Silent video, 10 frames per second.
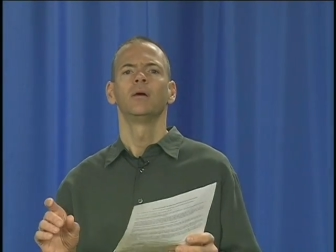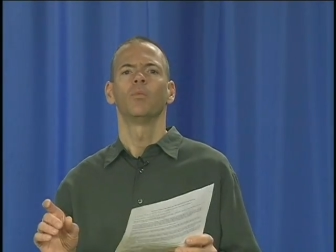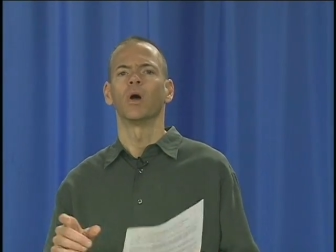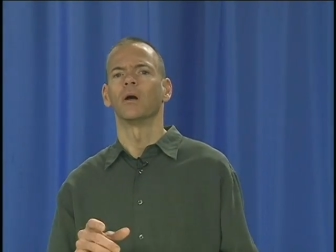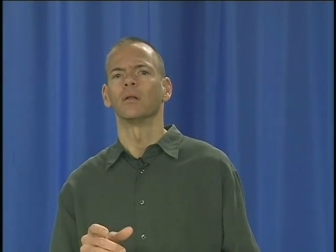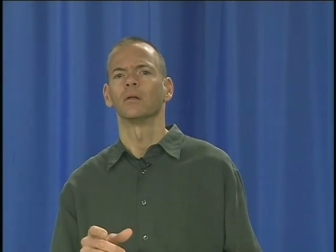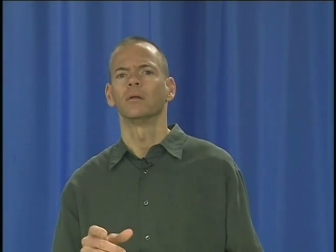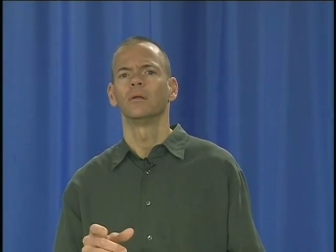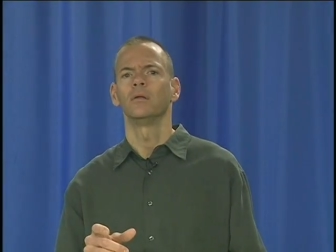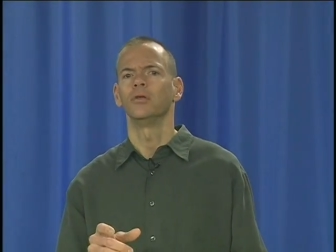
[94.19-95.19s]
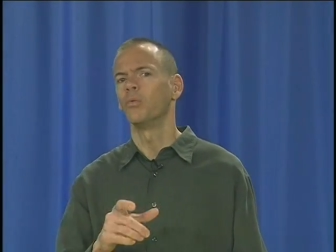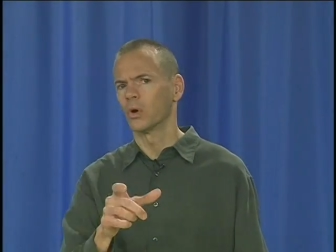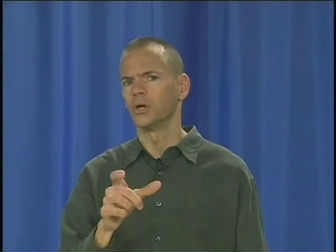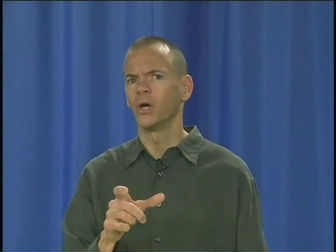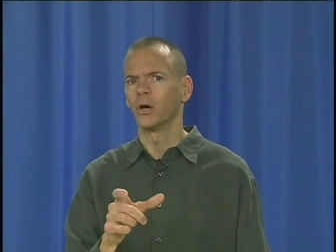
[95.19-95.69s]
Well, you
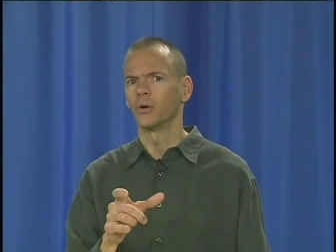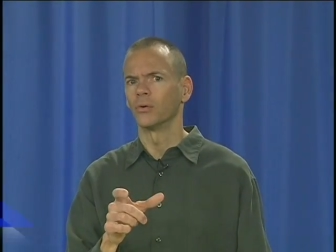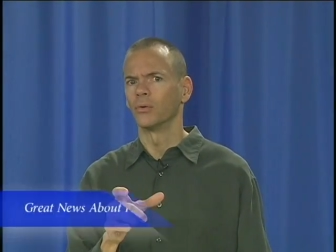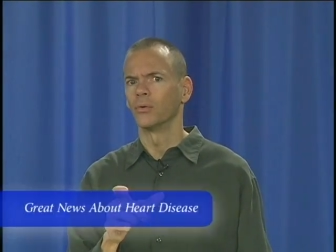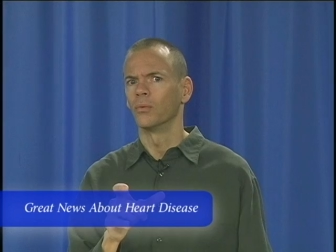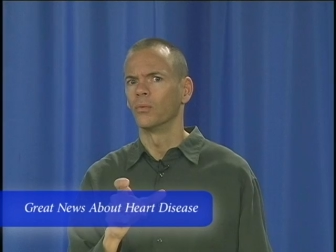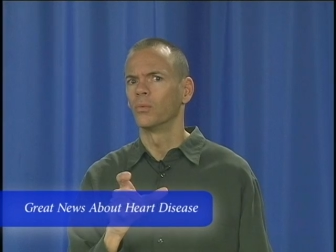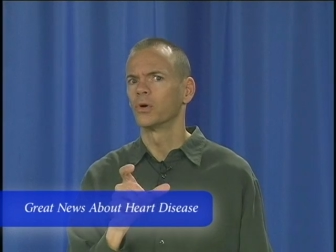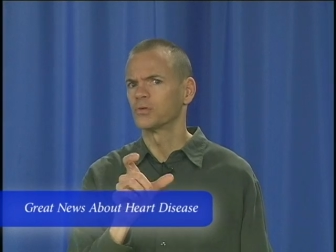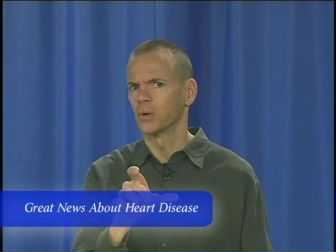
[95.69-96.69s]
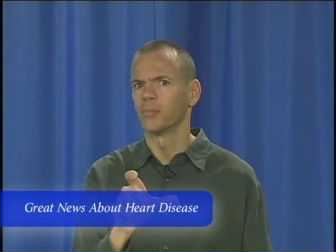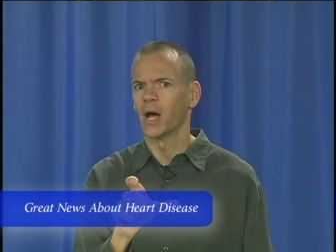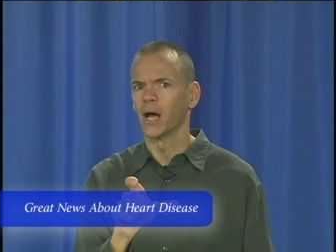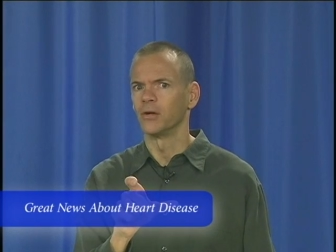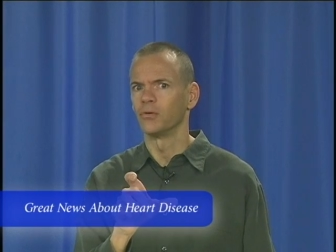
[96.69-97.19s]
want to know, which one am
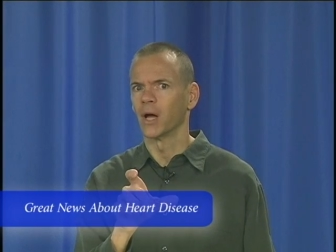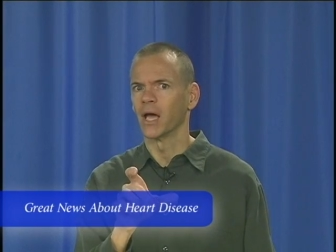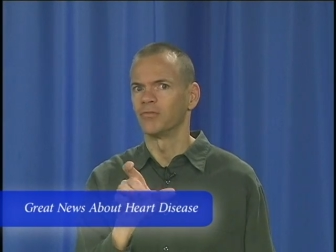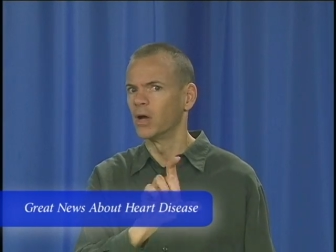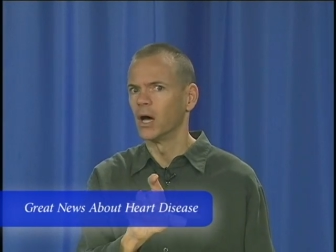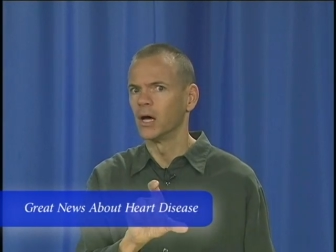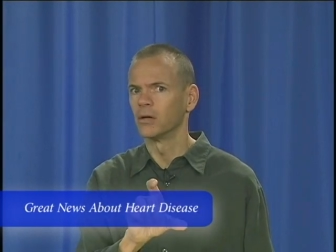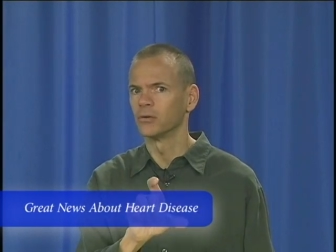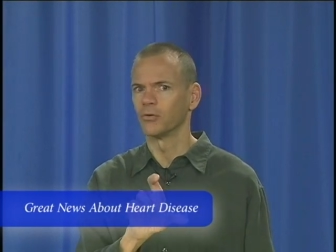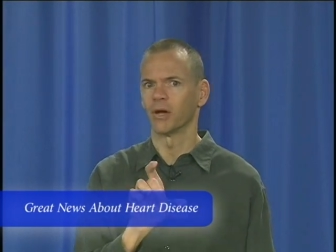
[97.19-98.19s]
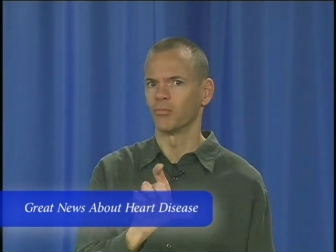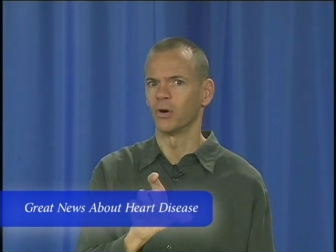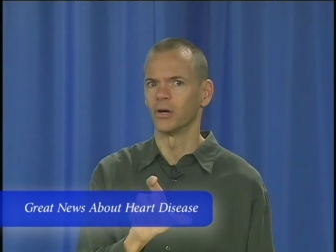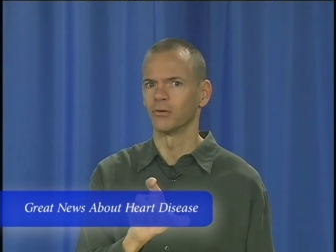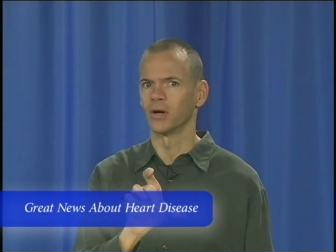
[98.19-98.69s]
I? Do I have none, or do I have
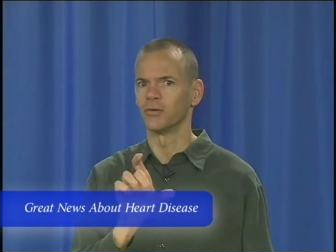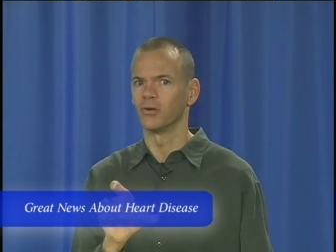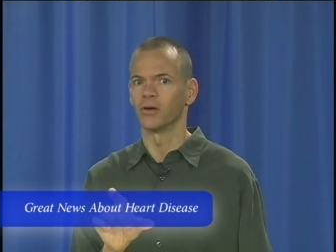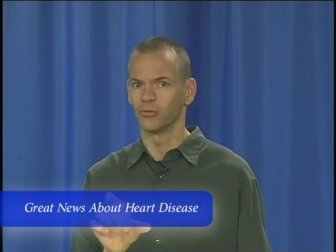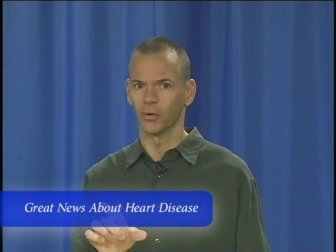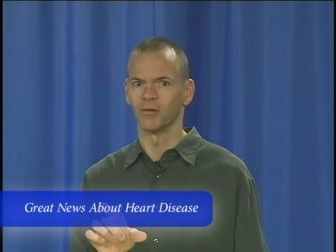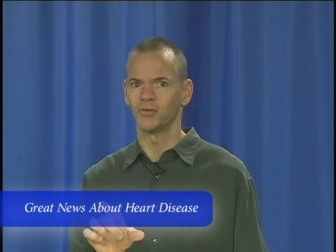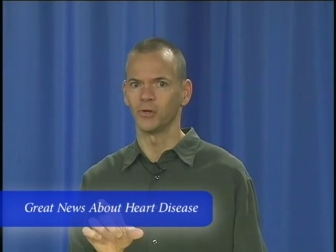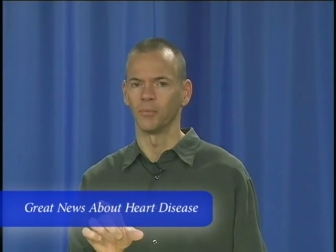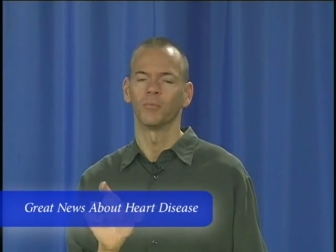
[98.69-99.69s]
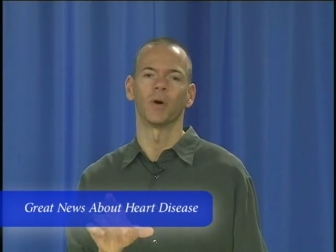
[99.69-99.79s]
one, or do I have two?